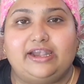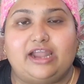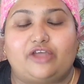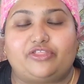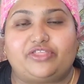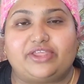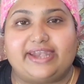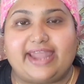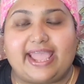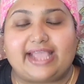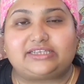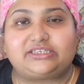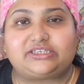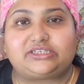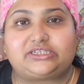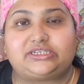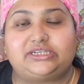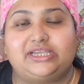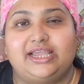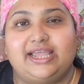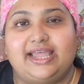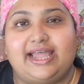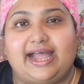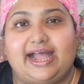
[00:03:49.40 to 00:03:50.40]
Now the
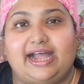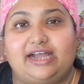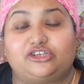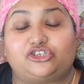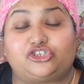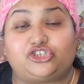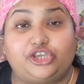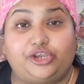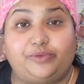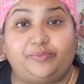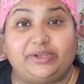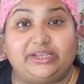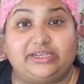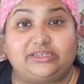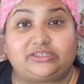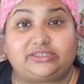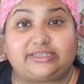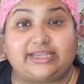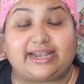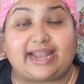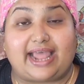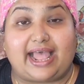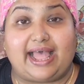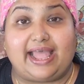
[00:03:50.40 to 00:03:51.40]
next
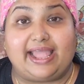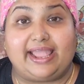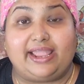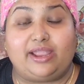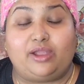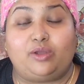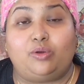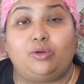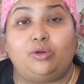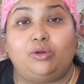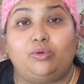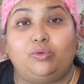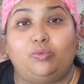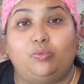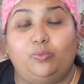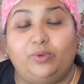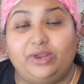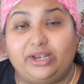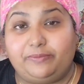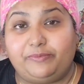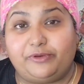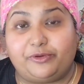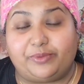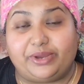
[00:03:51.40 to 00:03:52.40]
series that I
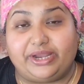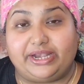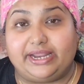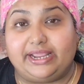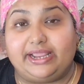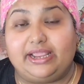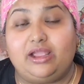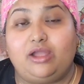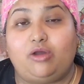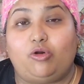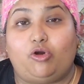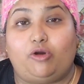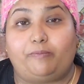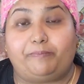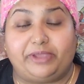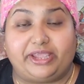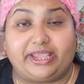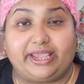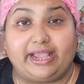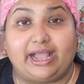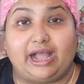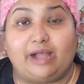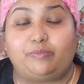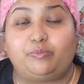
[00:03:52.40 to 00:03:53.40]
will be reading or
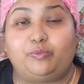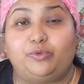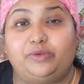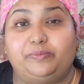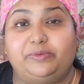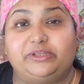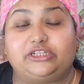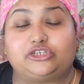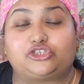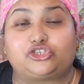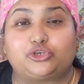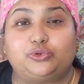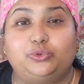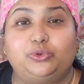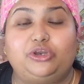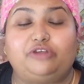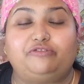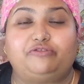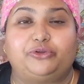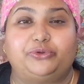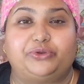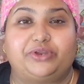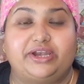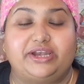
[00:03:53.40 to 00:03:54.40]
picking up will be The
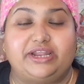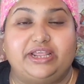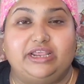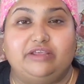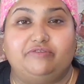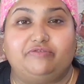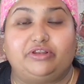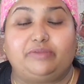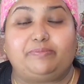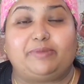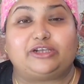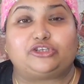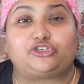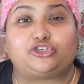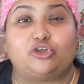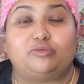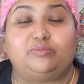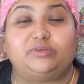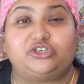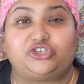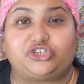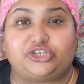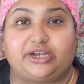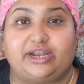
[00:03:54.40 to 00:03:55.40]
School of Good and Evil by
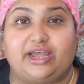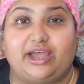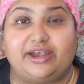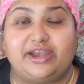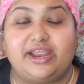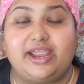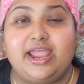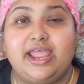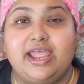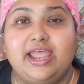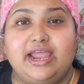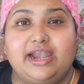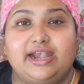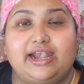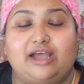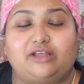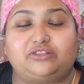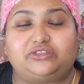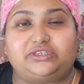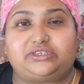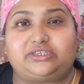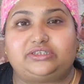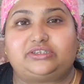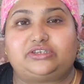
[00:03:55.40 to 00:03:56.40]
Soman Chainani.
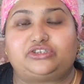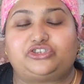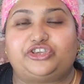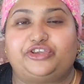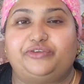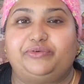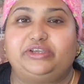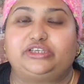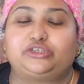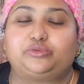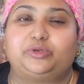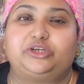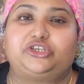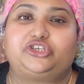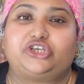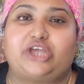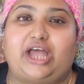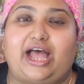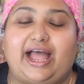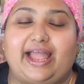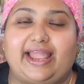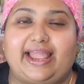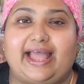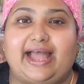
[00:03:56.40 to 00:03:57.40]
Now this is a series
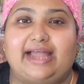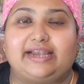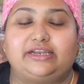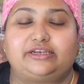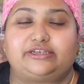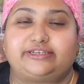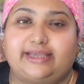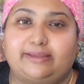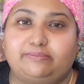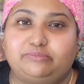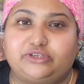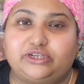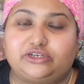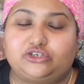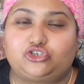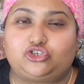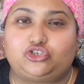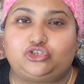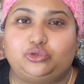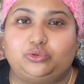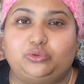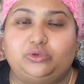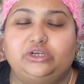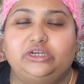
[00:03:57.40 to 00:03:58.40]
which I had
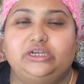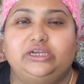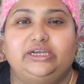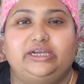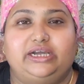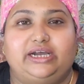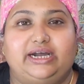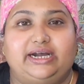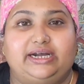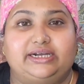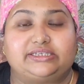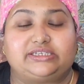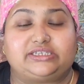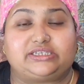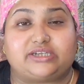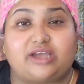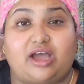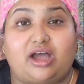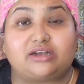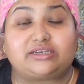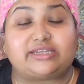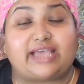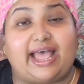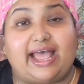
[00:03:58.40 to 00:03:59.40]
attempted to
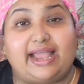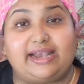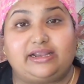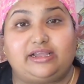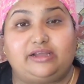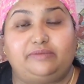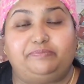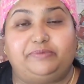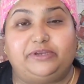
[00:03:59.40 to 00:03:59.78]
start and